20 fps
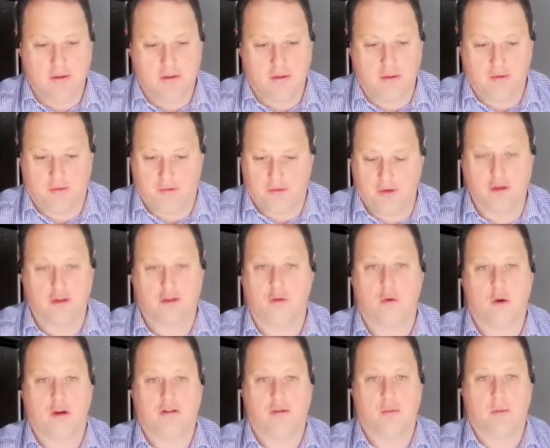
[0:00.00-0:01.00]
the first
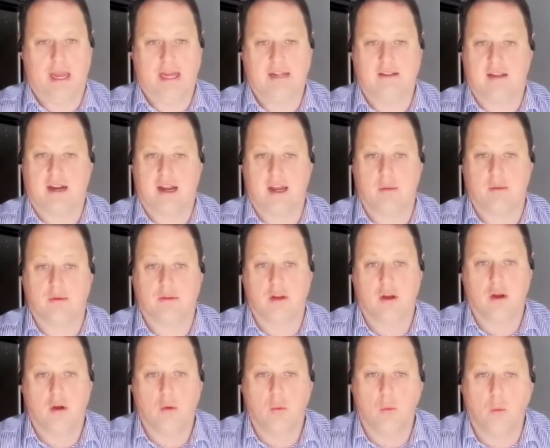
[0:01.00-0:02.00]
question we had today was,
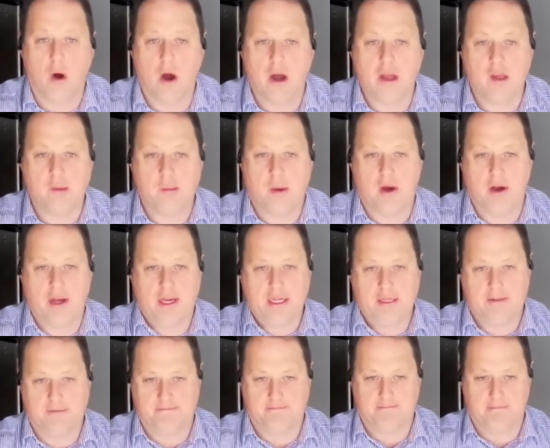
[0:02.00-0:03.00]
why are you buying it?